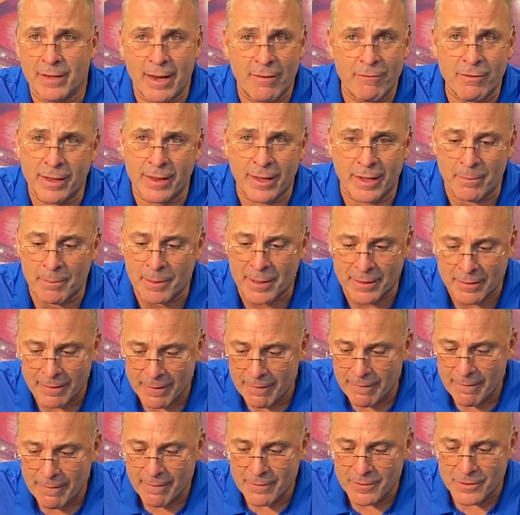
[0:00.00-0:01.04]
Everything. I mean,
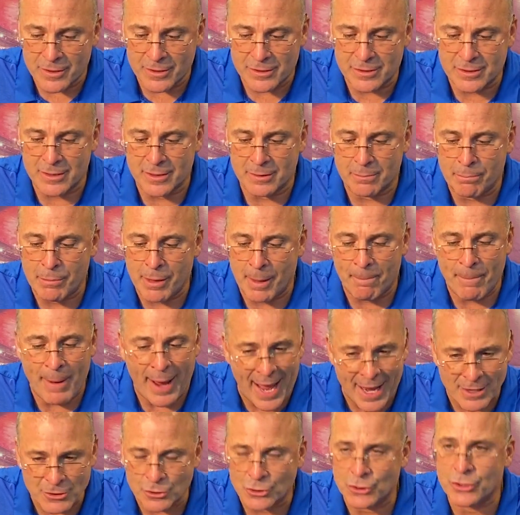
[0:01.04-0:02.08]
just the, the
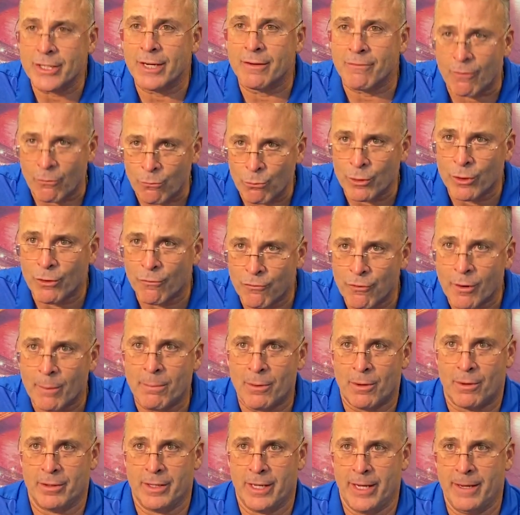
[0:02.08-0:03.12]
pageantry of a real
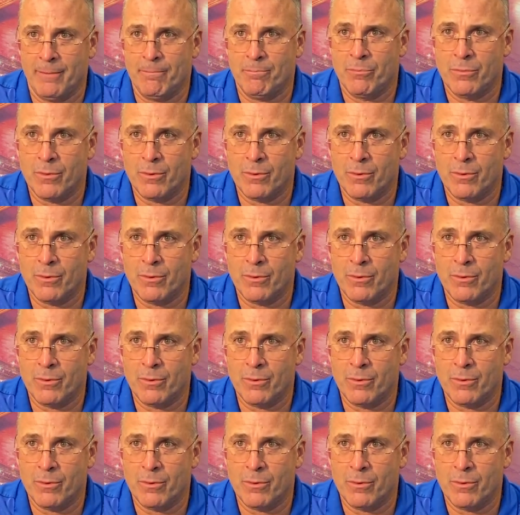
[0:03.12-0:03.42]
football game.